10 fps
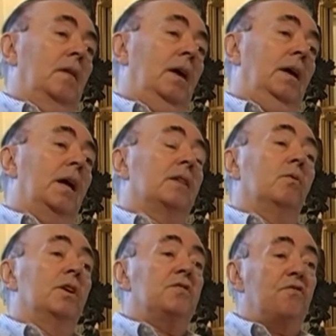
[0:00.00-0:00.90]
In other
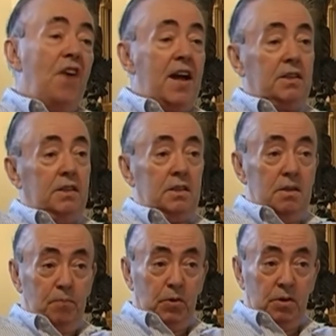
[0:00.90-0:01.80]
words, the
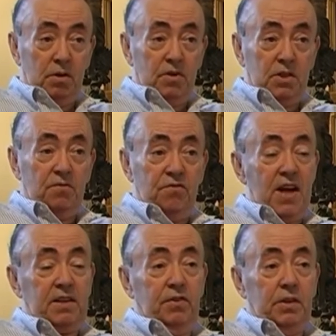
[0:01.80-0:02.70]
simple universe of
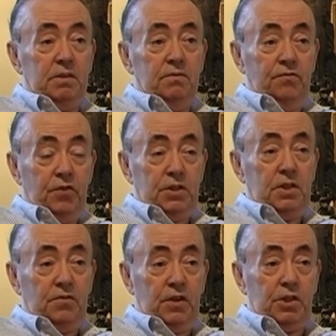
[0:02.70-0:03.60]
fact versus
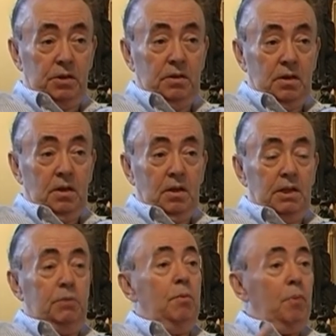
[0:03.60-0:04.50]
fiction
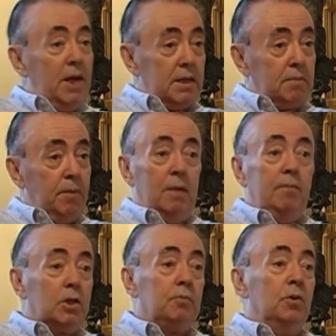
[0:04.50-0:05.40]
is replaced by a
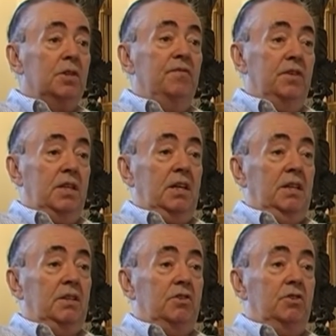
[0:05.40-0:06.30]
much more
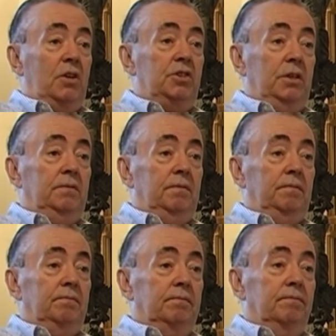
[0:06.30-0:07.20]
sophisticated structure.
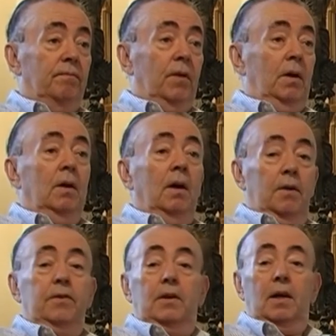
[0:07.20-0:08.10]
I
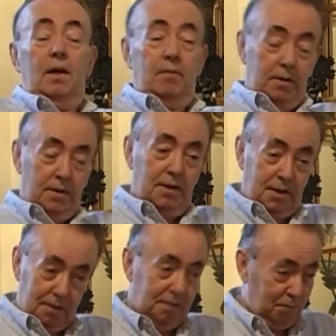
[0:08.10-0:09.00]
think I'll have a
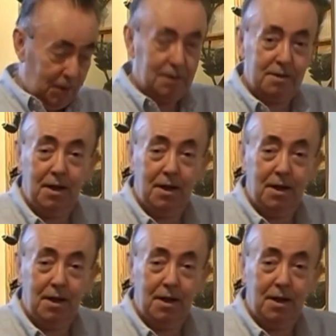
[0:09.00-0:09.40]
little break there.